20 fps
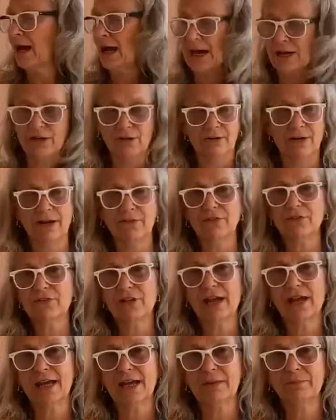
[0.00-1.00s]
I don't have their
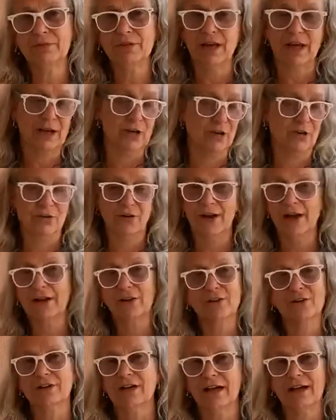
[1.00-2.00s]
name. I don't know how
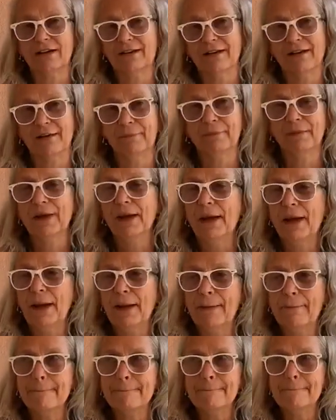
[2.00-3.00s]
to look that up.
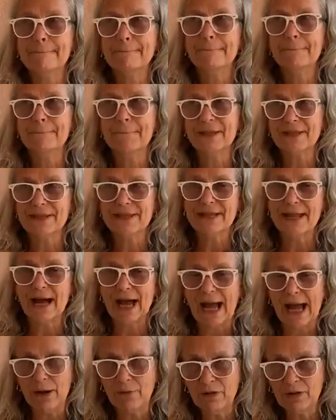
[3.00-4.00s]
But
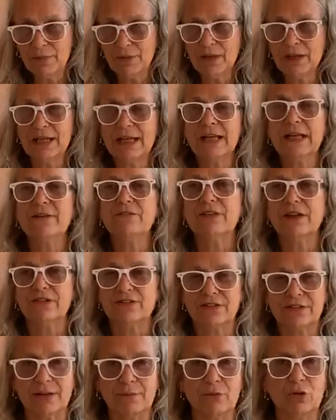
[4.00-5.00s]
I would believe
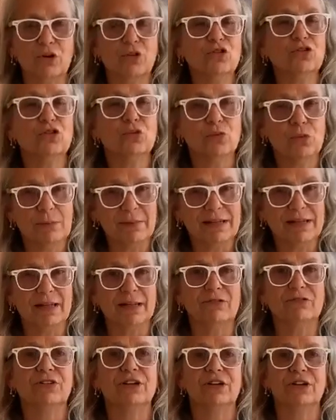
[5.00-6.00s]
that some loose women
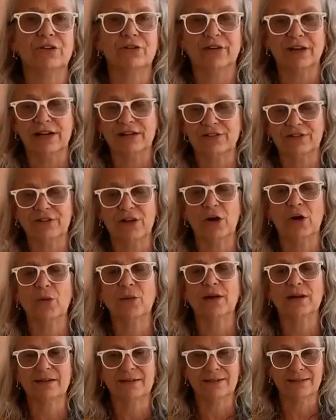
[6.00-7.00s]
lived here, and so
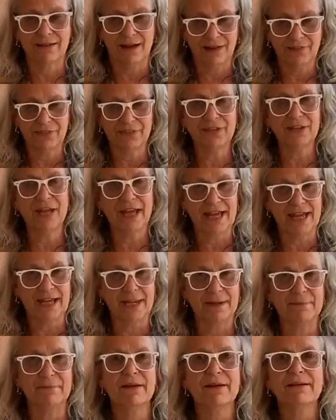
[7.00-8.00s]
it got the
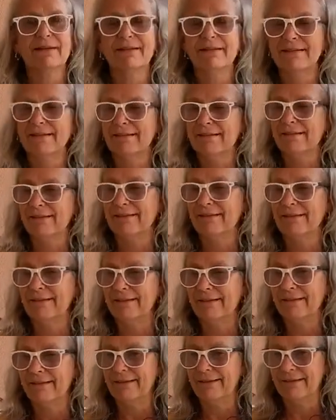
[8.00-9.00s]
name
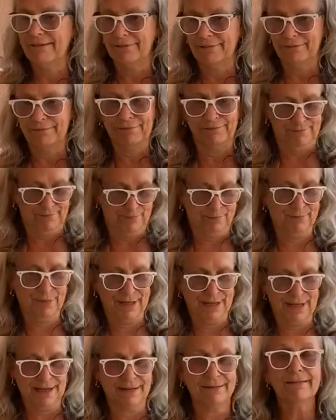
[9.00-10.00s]
of
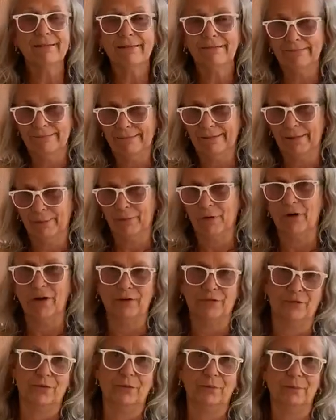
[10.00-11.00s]
being a
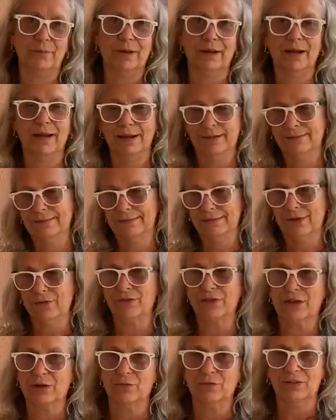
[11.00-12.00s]
brothel. But I
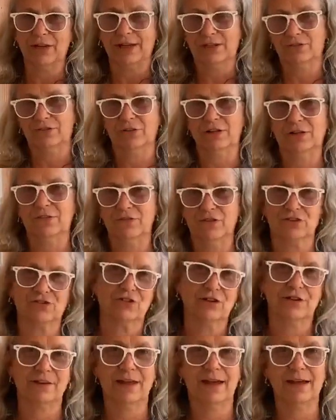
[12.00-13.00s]
don't think it was actually
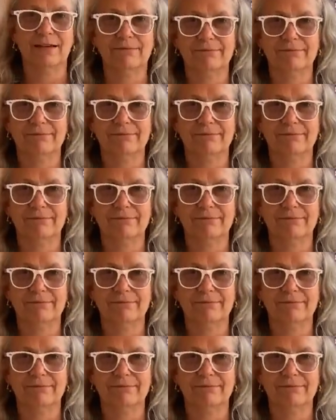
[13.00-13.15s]
officially that.